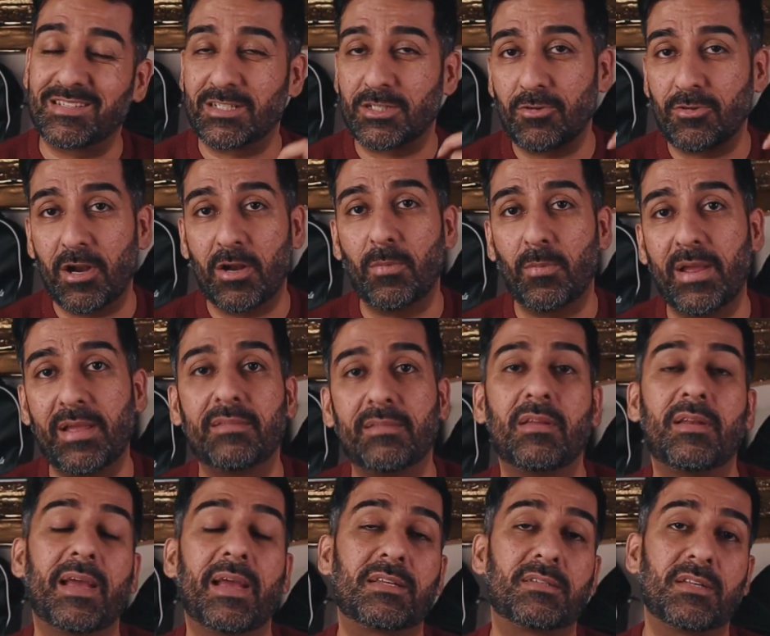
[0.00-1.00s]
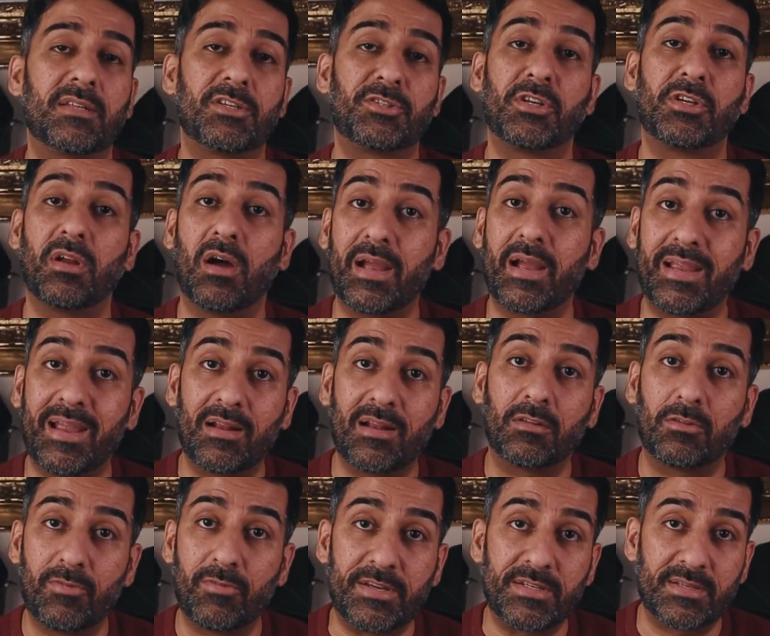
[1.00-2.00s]
Straight away in the next session I
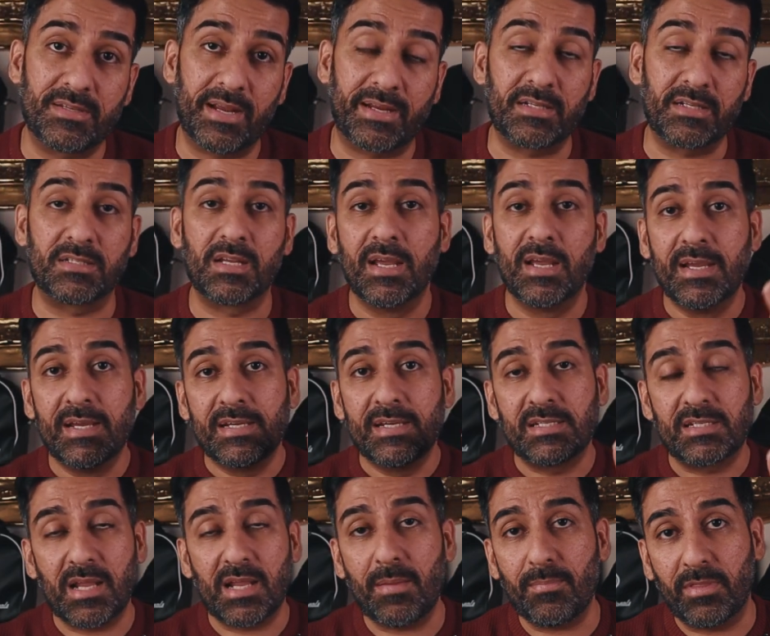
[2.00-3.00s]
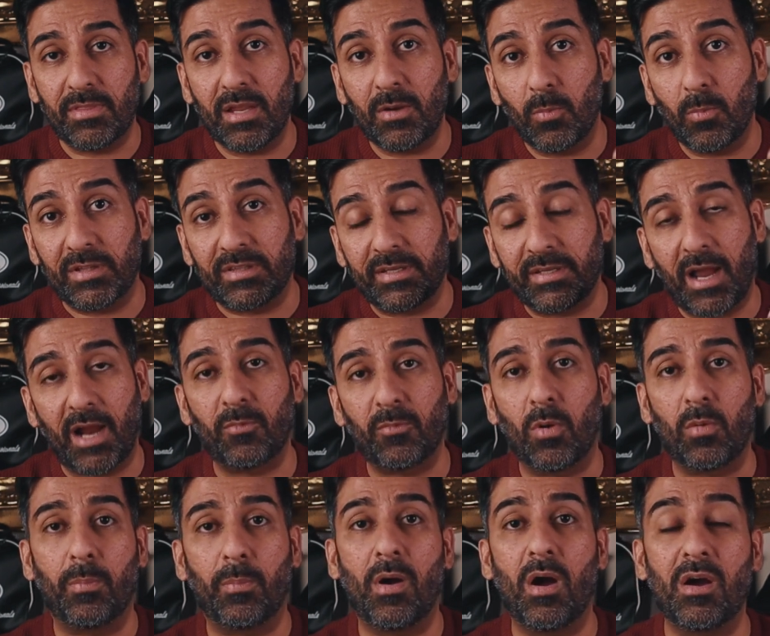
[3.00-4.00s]
gained 3 seconds. Same thing with
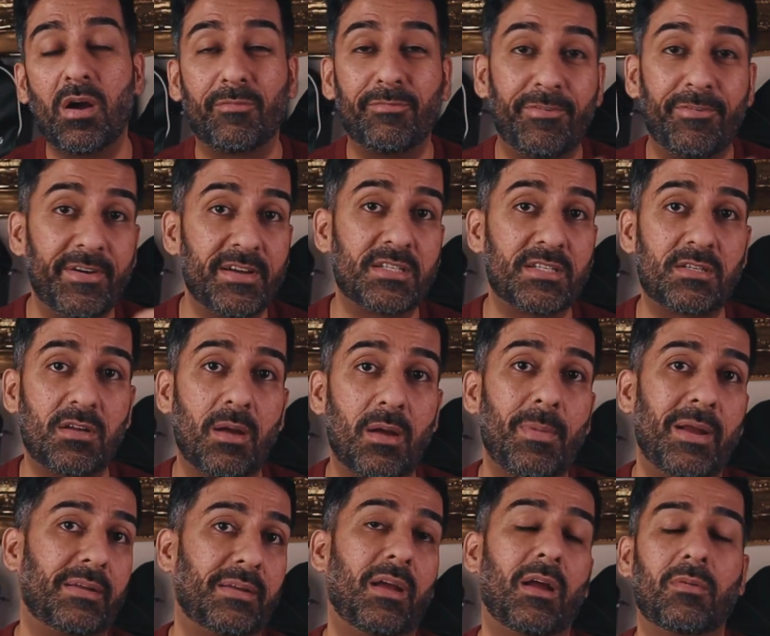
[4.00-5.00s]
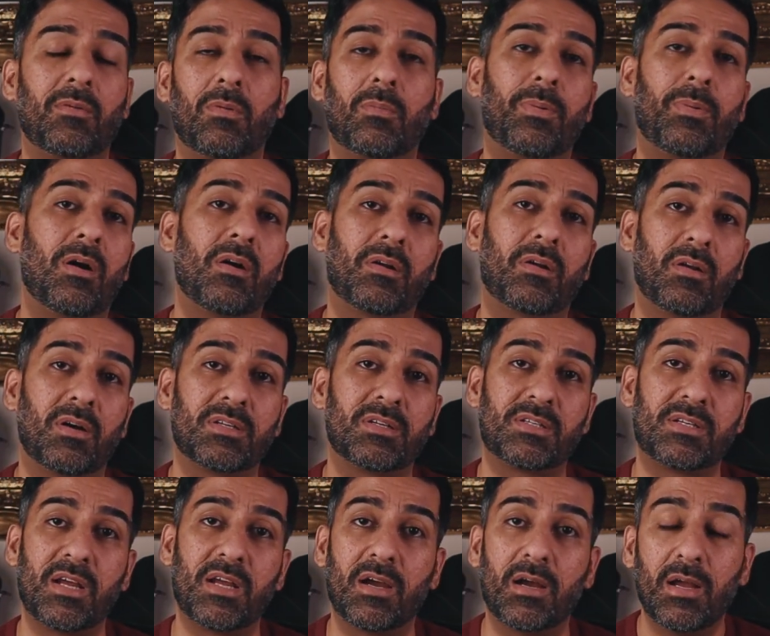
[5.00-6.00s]
Cadwell Park. First time at Cadwell Park
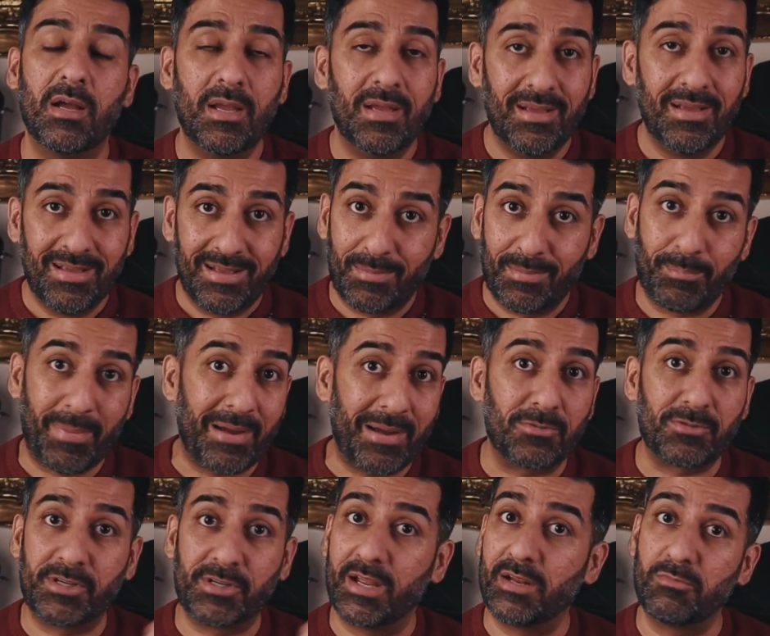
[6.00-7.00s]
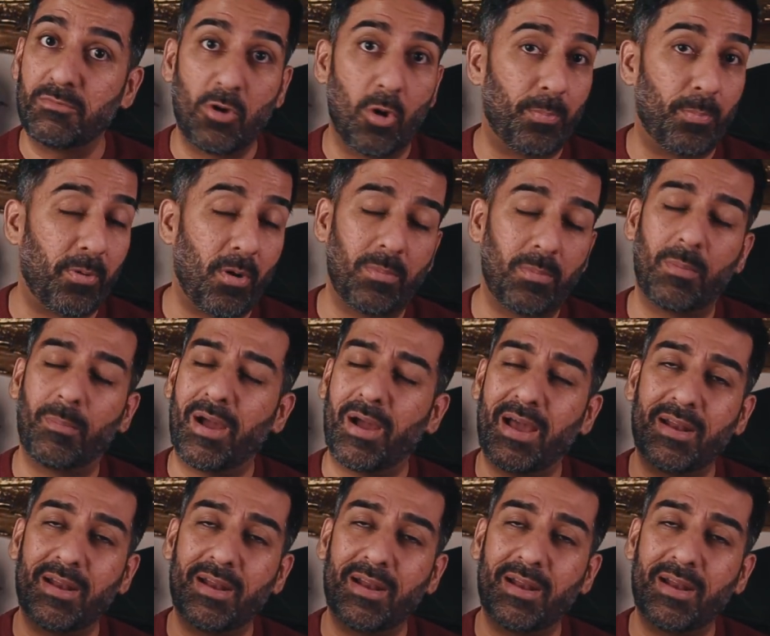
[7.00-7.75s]
last year, mountain, no problem.